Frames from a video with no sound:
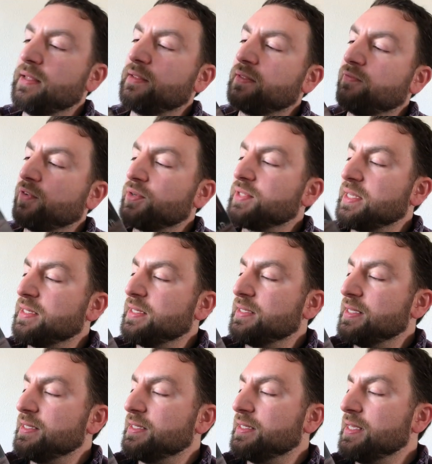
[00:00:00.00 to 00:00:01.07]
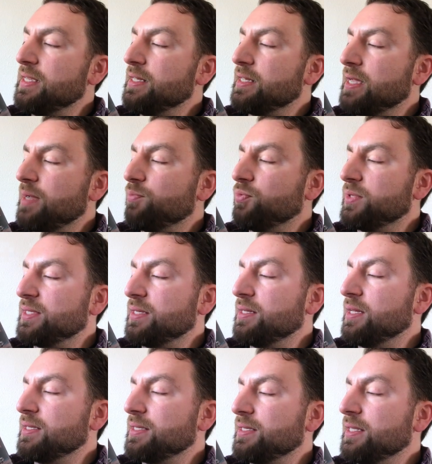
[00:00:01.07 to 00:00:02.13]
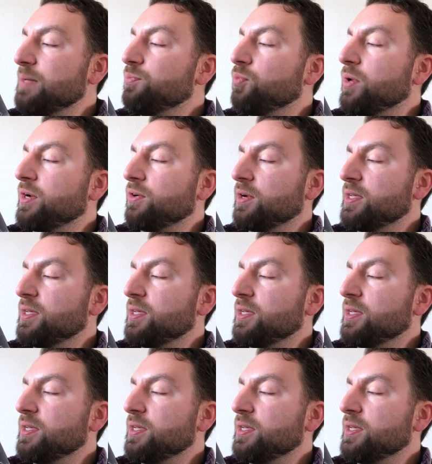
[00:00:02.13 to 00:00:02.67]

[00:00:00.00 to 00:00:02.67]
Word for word: First sentence is Dean Knapp was asleep when her